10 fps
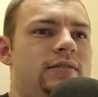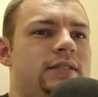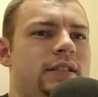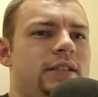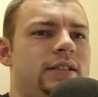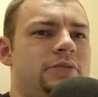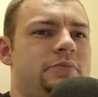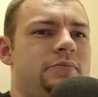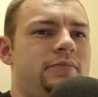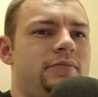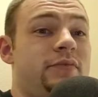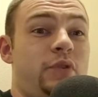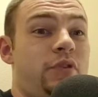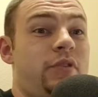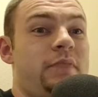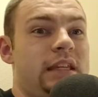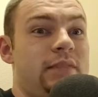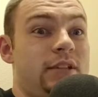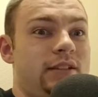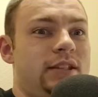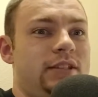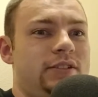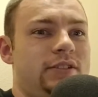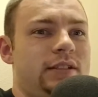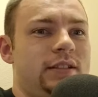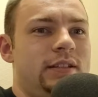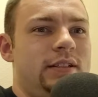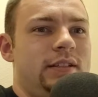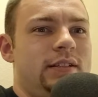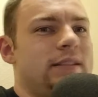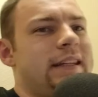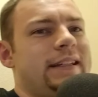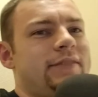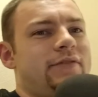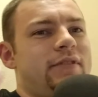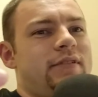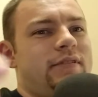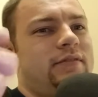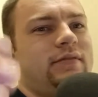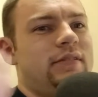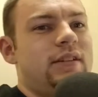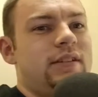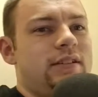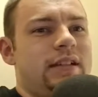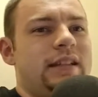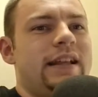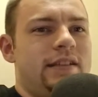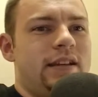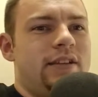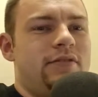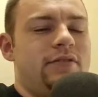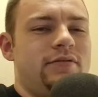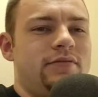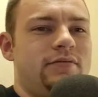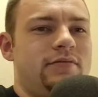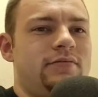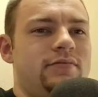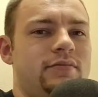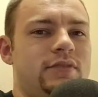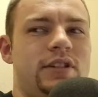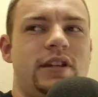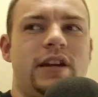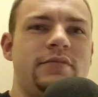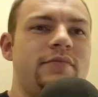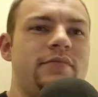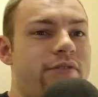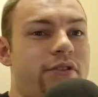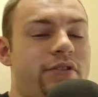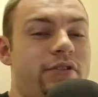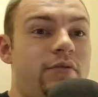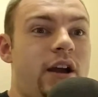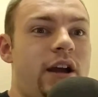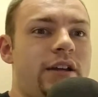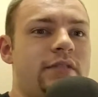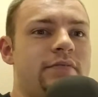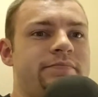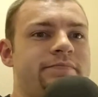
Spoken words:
you know, for the meme at least, kind of a letdown to not have a good ride.